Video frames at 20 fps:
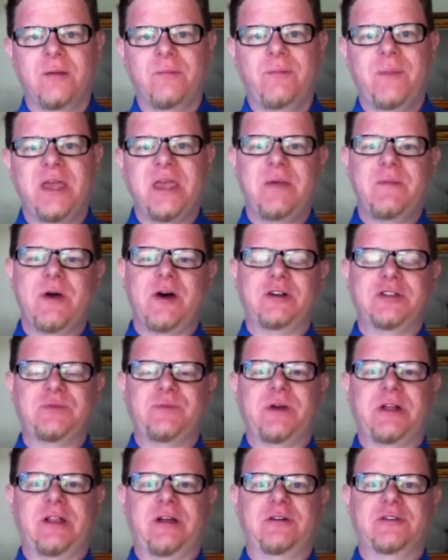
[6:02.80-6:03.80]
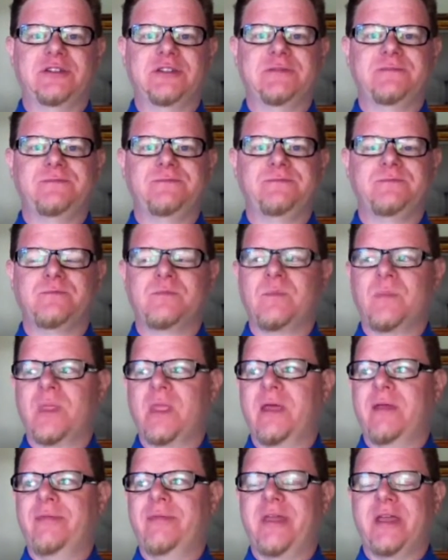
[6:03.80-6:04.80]
Mickey Mouse pillows.
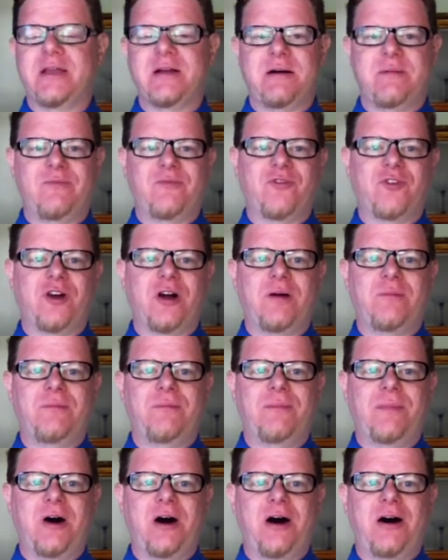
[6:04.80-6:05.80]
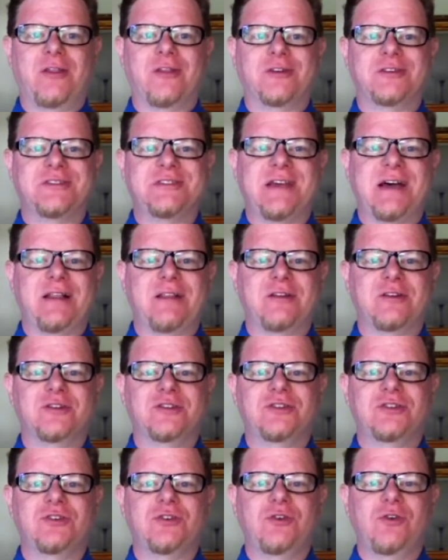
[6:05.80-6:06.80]
They come from other
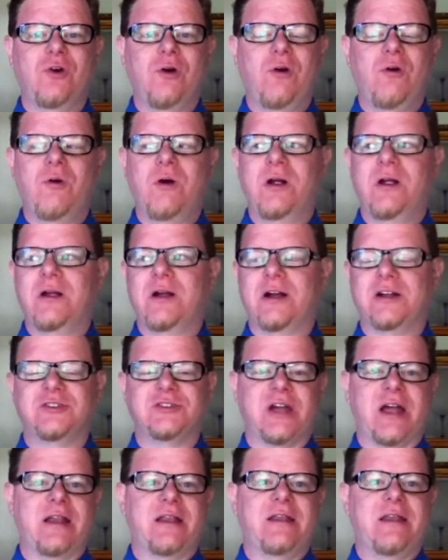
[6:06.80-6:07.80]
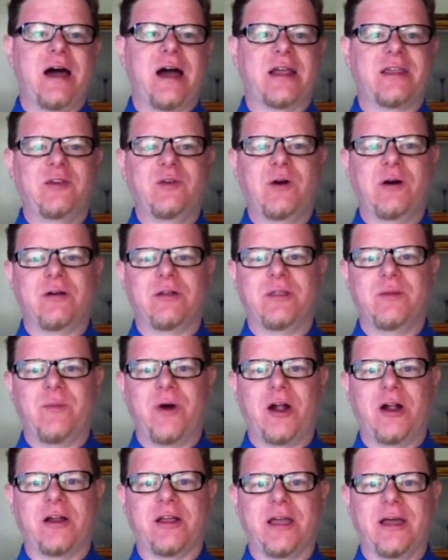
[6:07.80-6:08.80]
sellers who are trying to knock you out of the
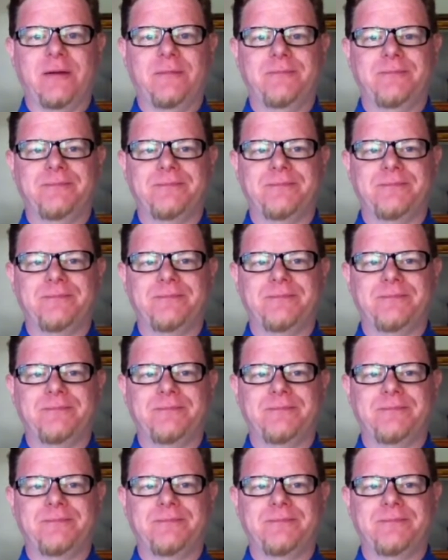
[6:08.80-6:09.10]
market.